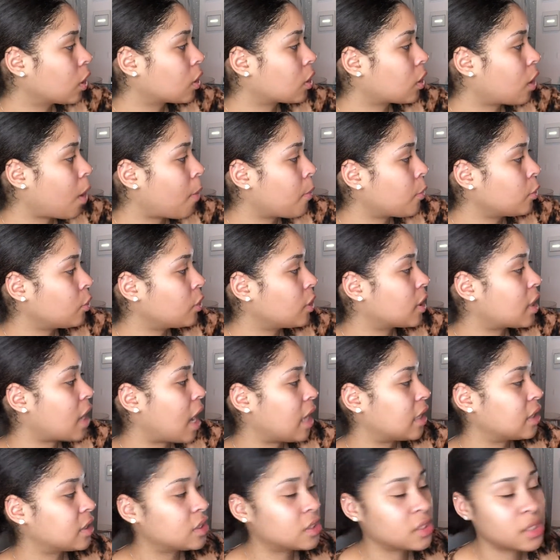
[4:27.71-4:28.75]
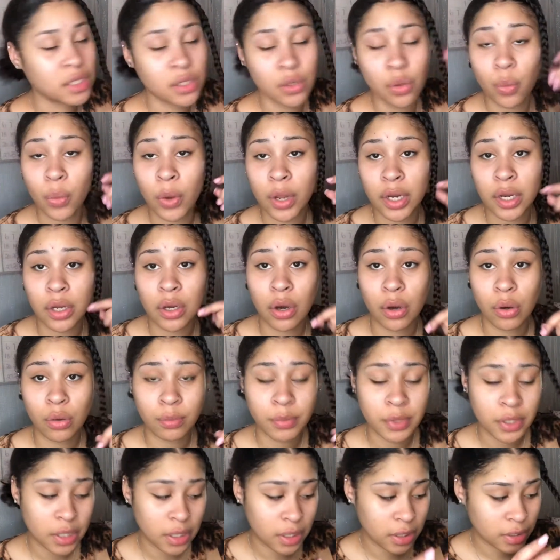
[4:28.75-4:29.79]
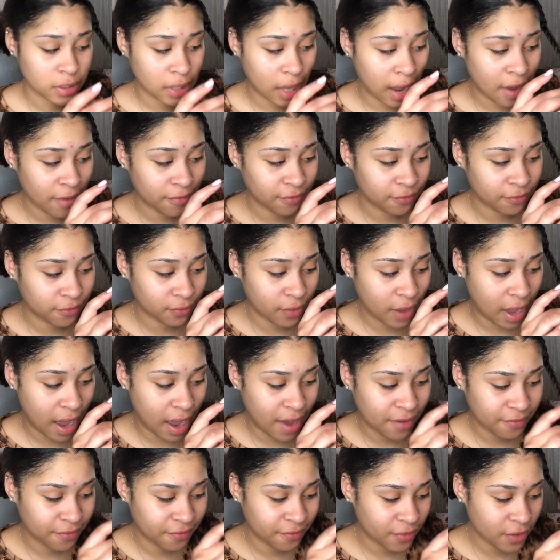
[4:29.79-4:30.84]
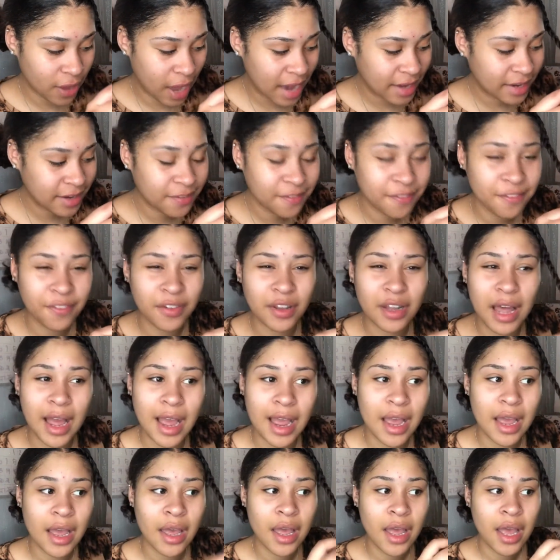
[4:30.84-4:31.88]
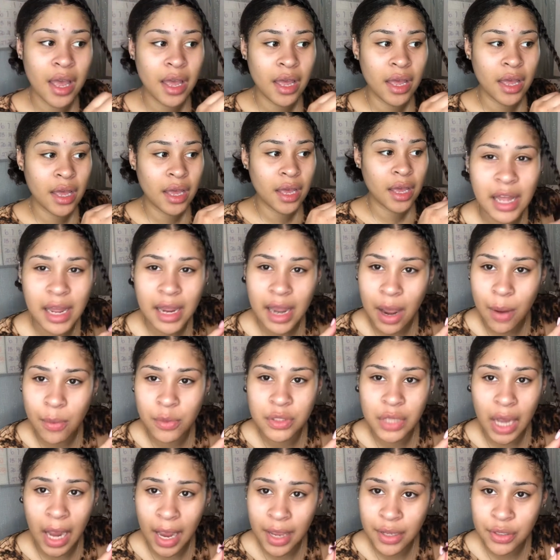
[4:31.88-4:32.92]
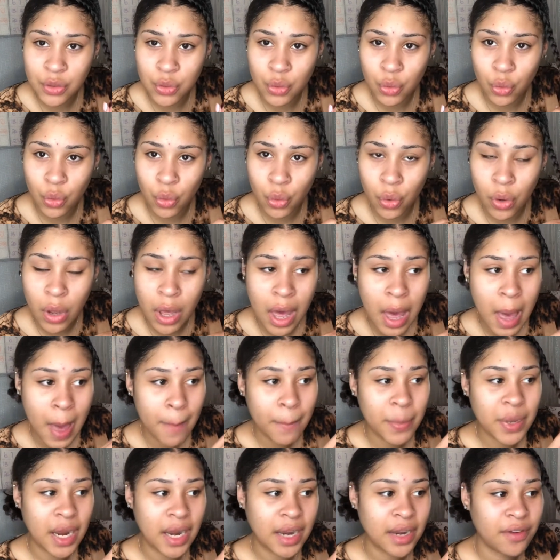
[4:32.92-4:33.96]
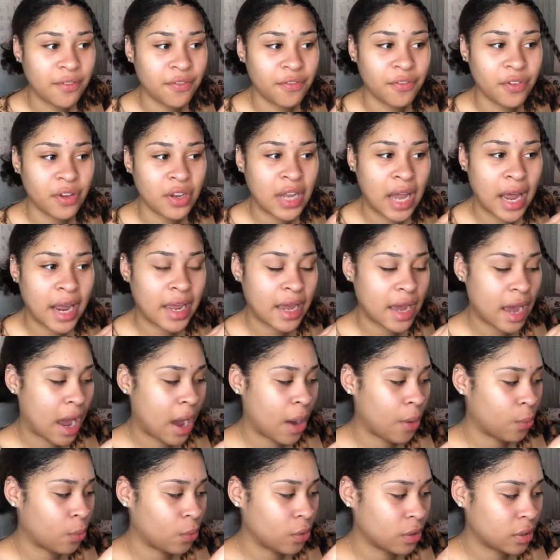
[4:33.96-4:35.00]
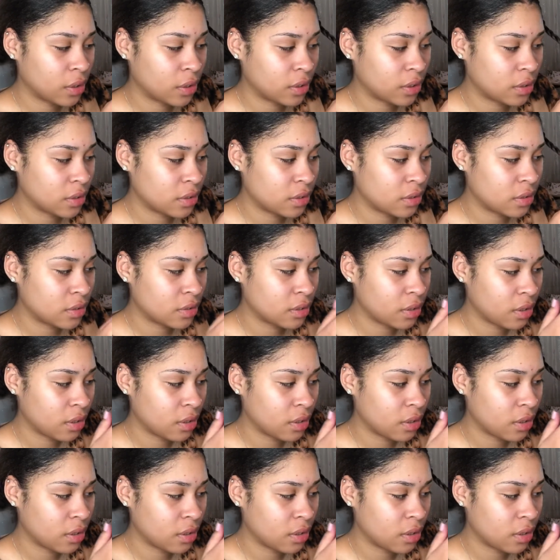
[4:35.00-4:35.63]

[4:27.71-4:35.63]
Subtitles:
Community college is the way to go, because I didn't feel like I was in high school, but I didn't feel like I was,